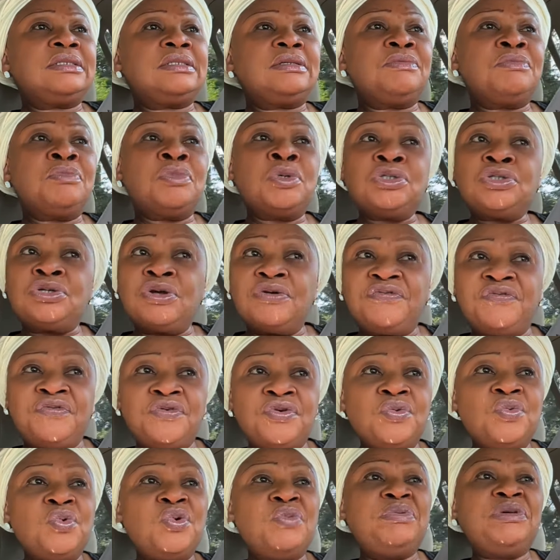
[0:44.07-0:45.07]
Most of
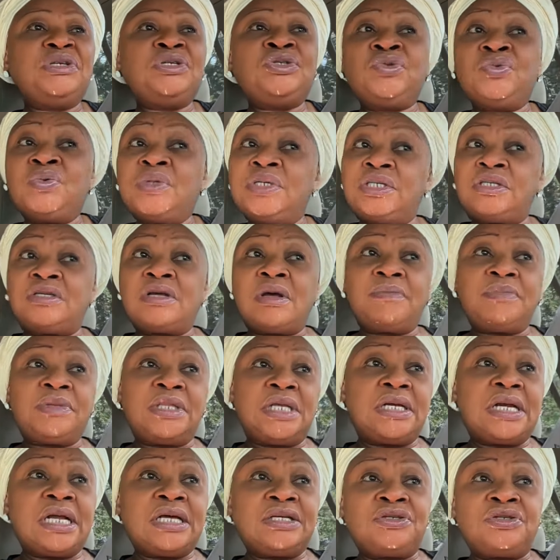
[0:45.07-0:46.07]
you will be doing
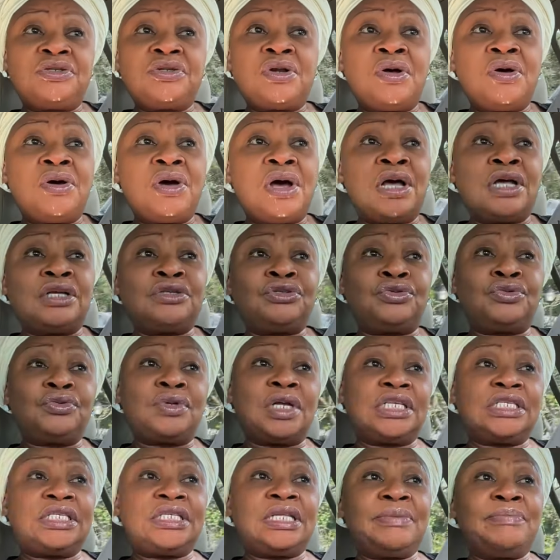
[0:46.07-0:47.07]
something. As soon
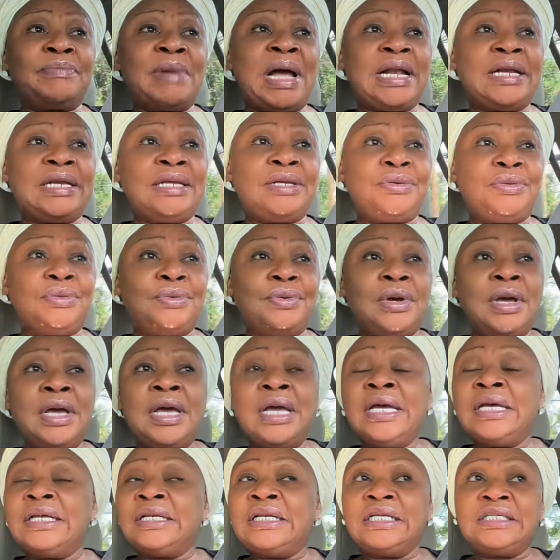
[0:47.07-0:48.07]
as they marry you,
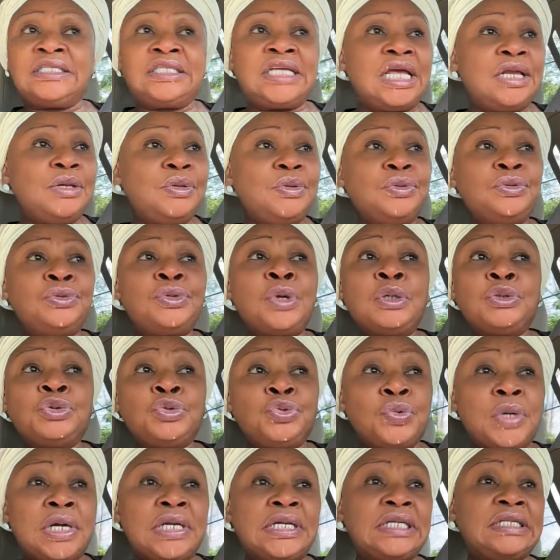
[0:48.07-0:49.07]
they tell you don't
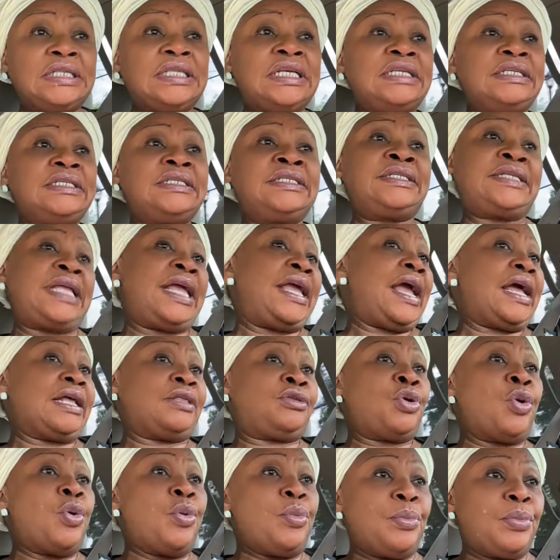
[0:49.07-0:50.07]
do anything, stay at
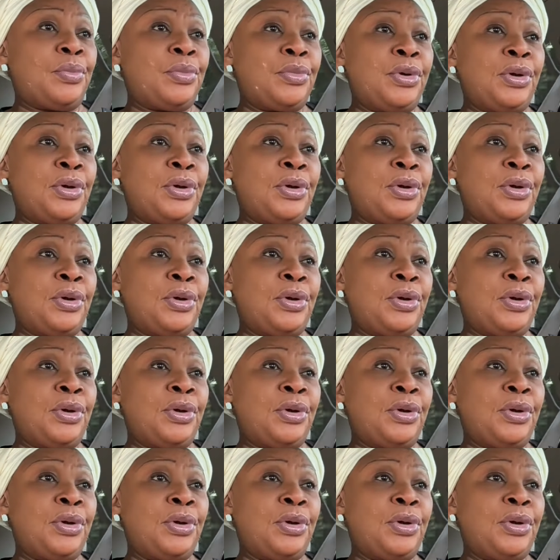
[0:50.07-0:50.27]
home,